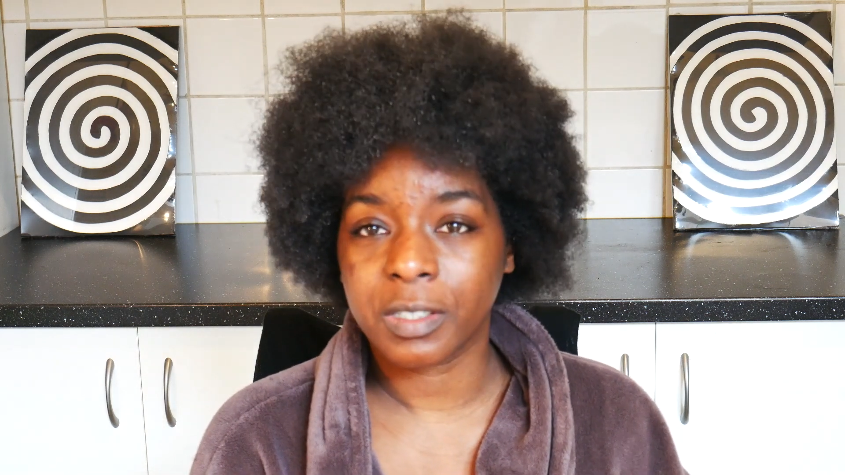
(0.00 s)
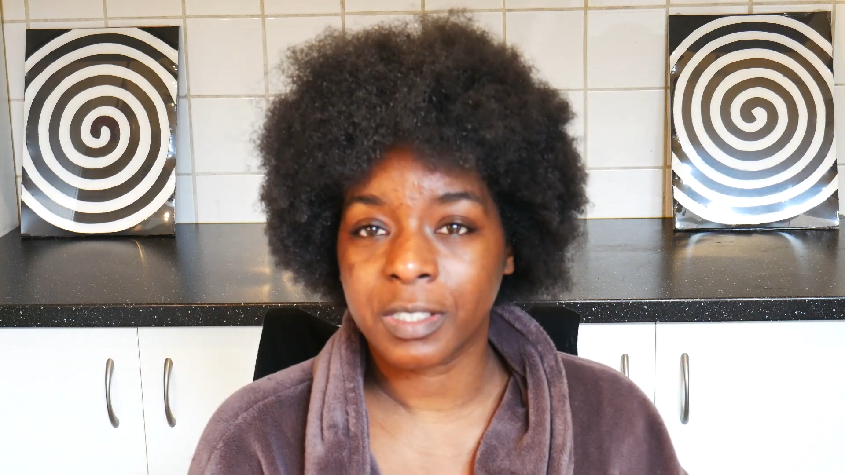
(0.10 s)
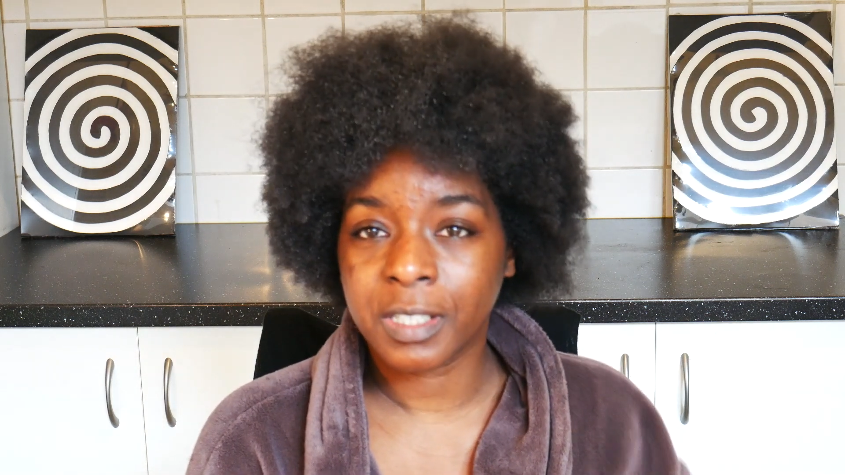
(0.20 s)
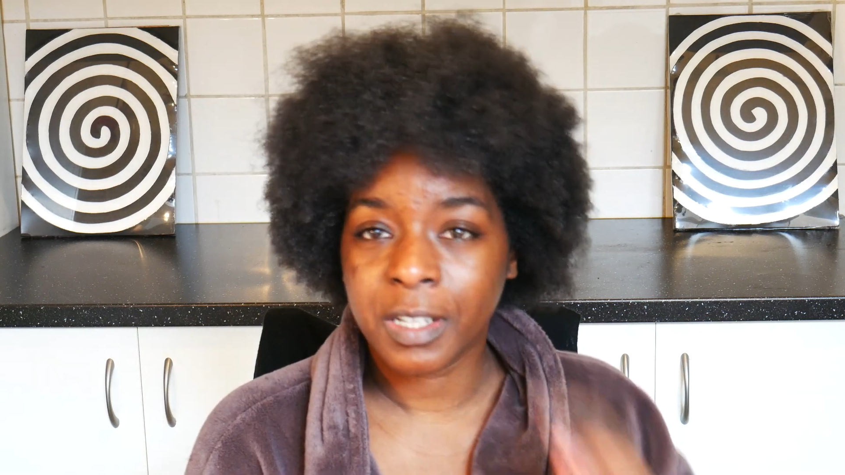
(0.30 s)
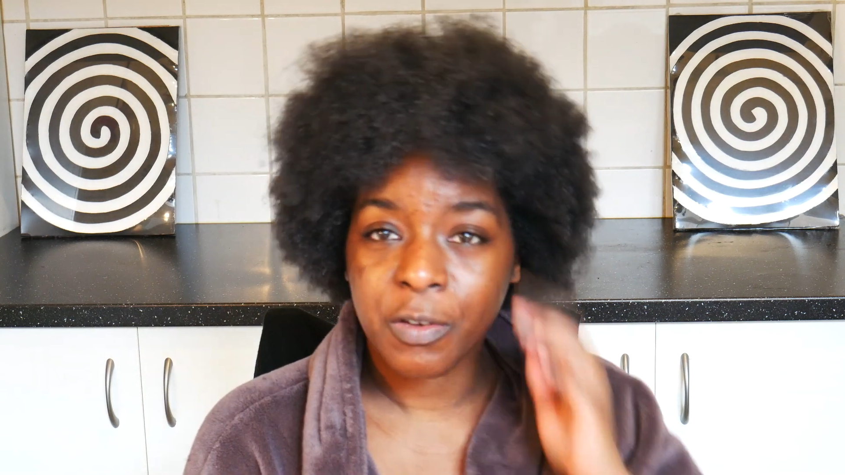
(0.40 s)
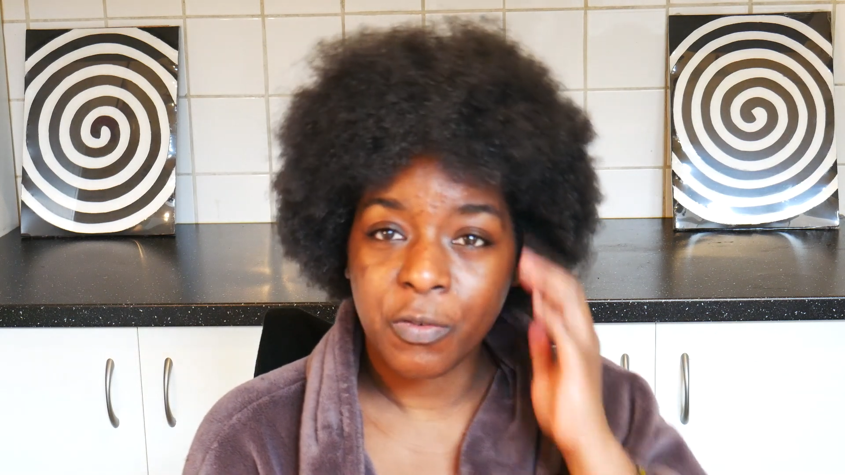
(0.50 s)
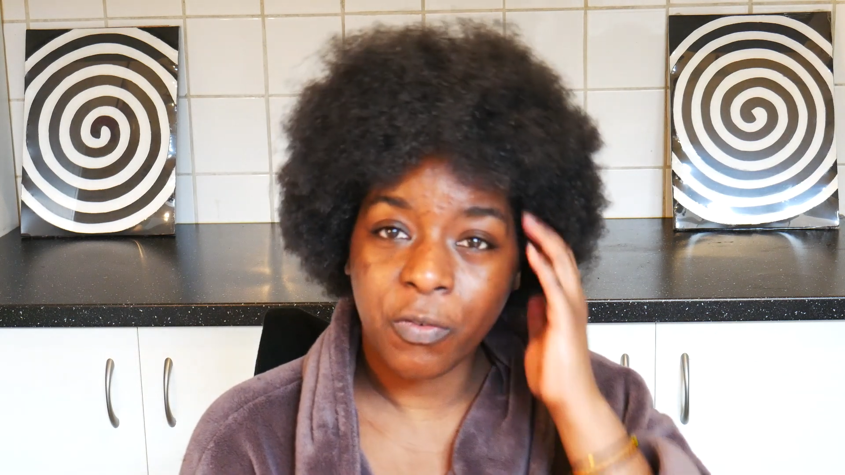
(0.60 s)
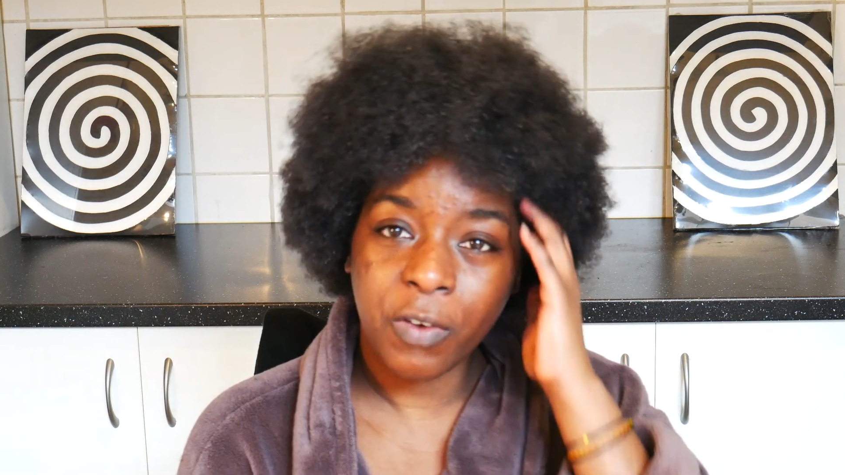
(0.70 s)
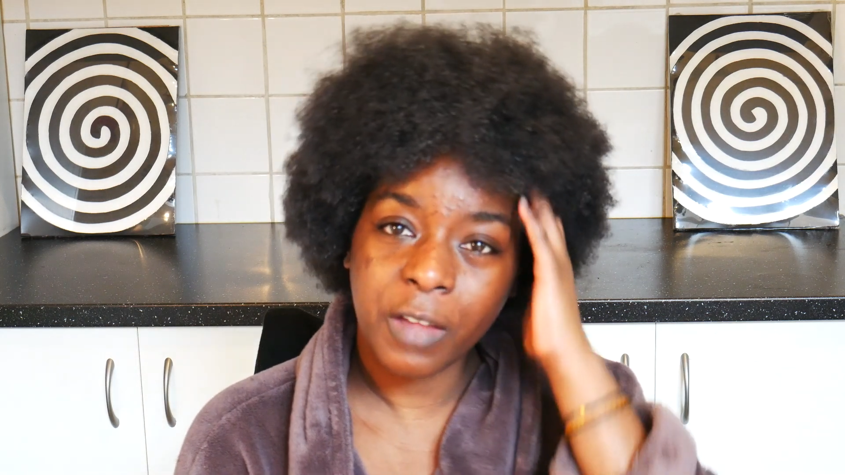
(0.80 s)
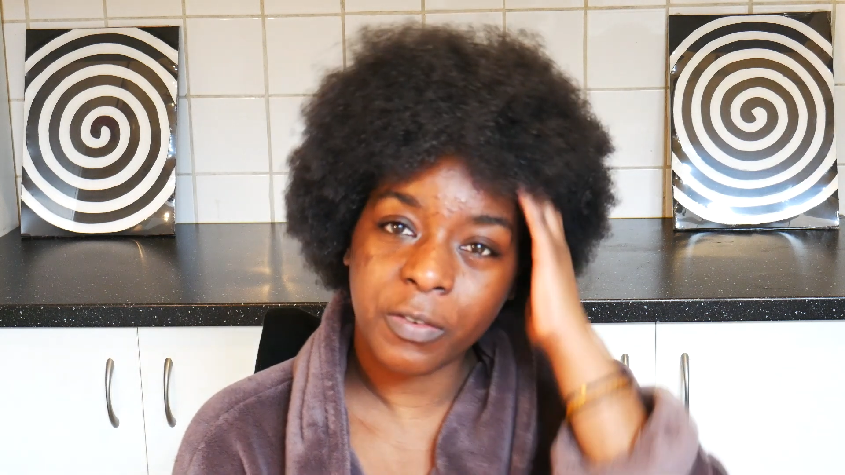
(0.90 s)

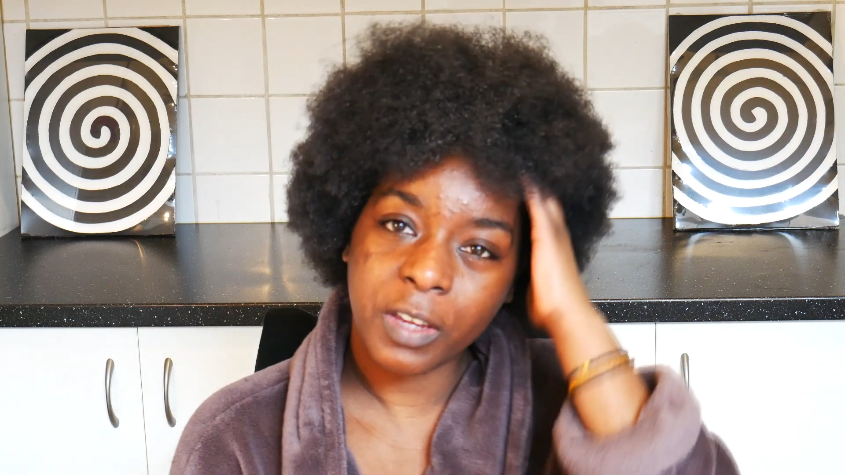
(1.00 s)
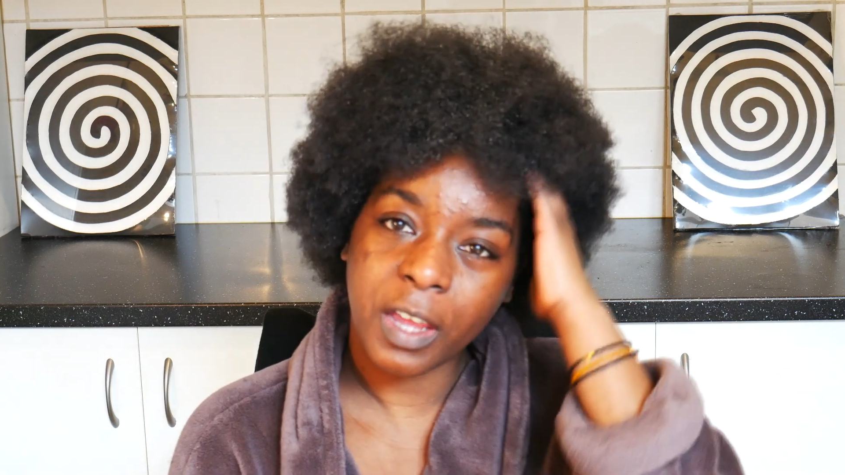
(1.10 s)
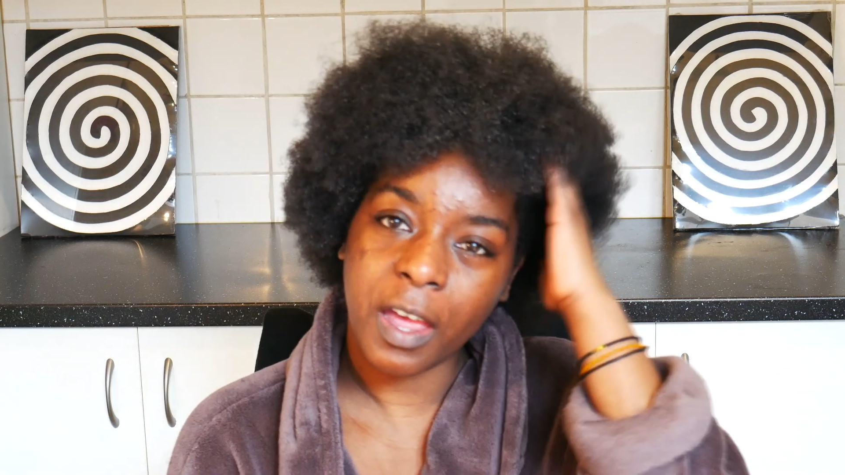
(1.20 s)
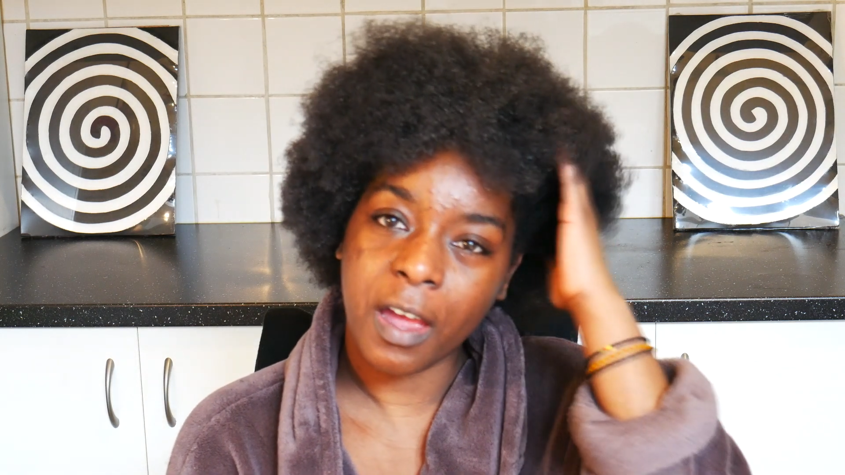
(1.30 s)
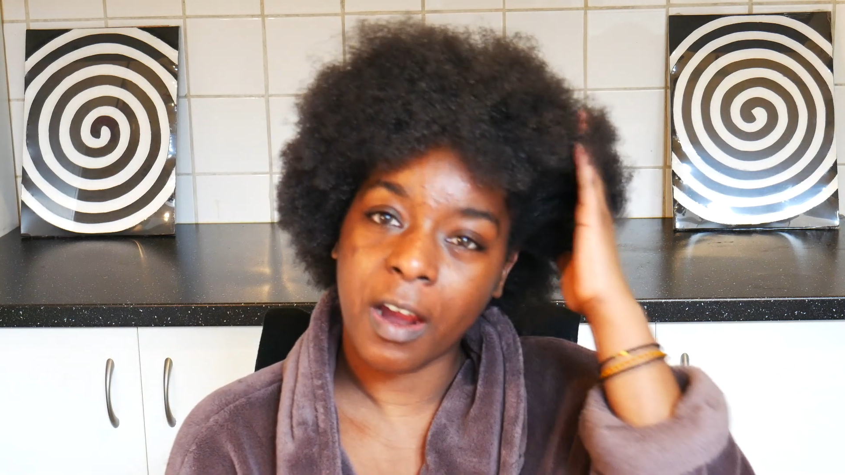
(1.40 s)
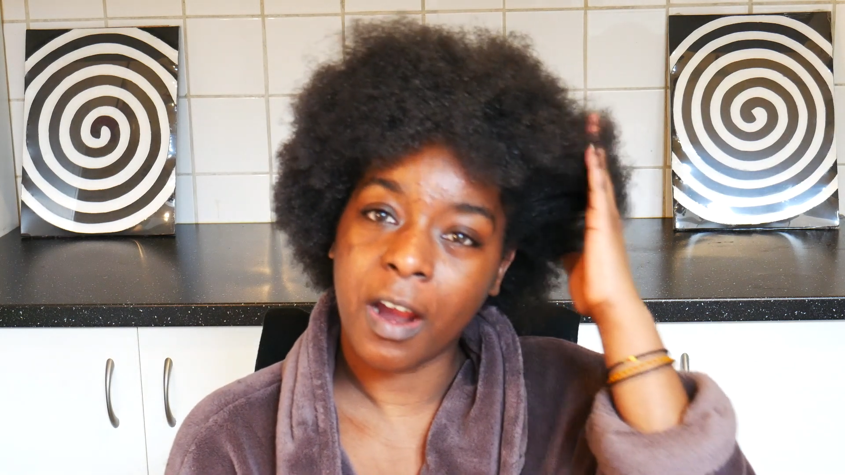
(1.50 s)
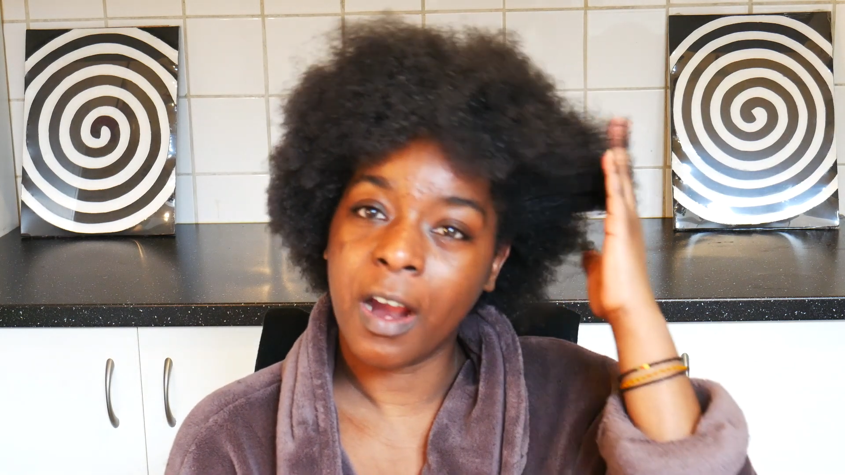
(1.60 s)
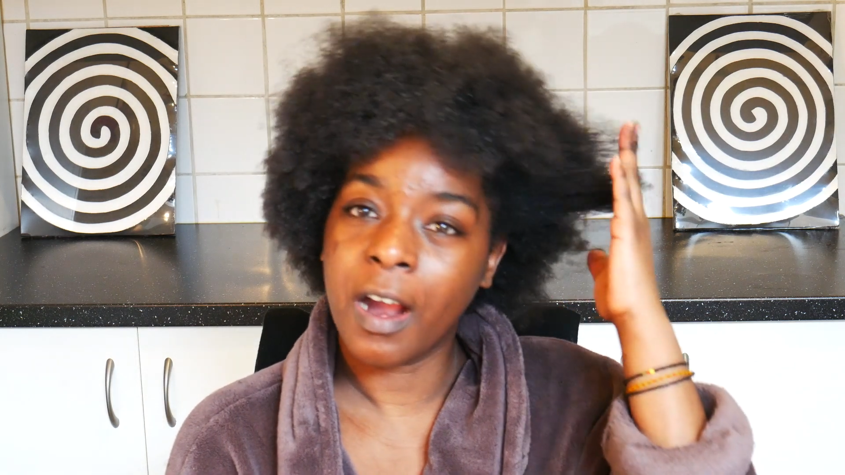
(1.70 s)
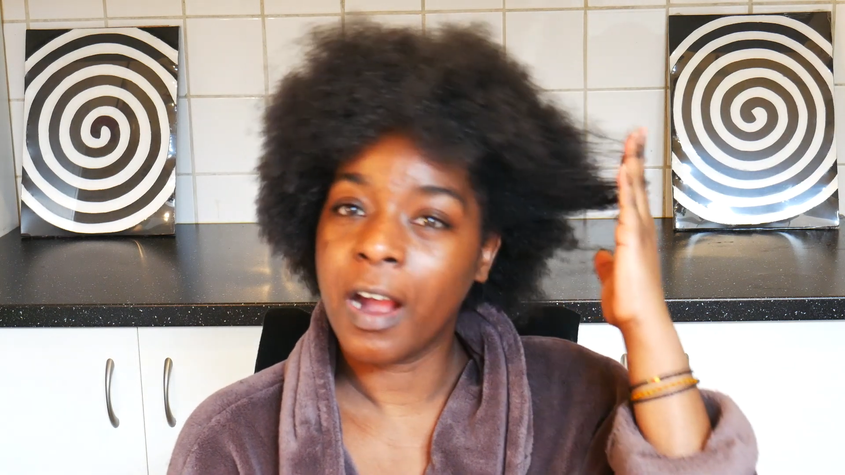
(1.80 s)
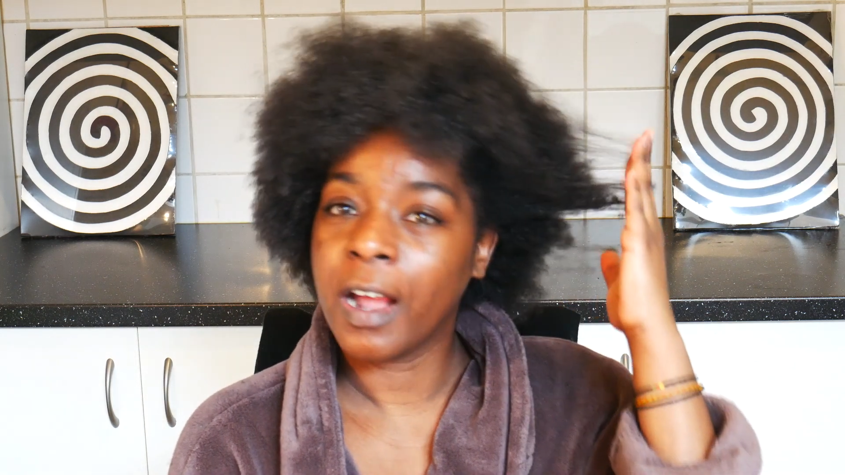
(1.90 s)
fluffy hair,